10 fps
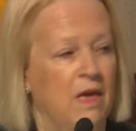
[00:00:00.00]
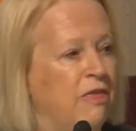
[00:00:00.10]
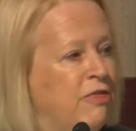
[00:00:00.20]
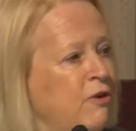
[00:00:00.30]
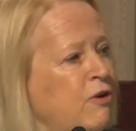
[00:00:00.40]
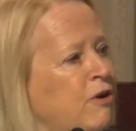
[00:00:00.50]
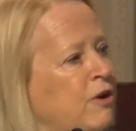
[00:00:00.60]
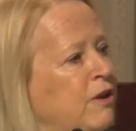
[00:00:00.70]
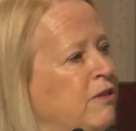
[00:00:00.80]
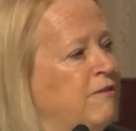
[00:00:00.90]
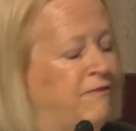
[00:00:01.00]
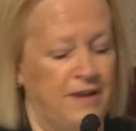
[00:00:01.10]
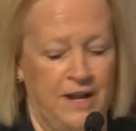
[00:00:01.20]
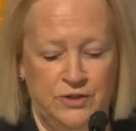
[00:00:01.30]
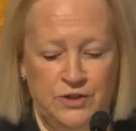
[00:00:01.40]
Third, the
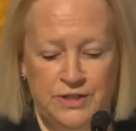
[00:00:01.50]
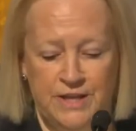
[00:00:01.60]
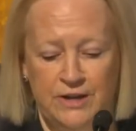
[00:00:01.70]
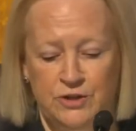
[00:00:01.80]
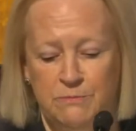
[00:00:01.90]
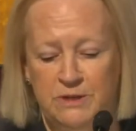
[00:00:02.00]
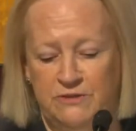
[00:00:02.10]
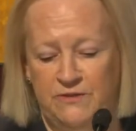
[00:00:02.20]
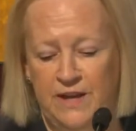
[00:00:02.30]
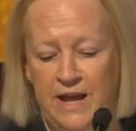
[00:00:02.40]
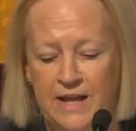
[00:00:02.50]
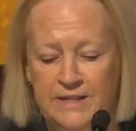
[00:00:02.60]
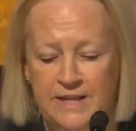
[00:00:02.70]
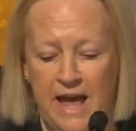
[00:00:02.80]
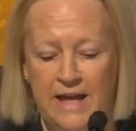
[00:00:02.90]
financial sector must finance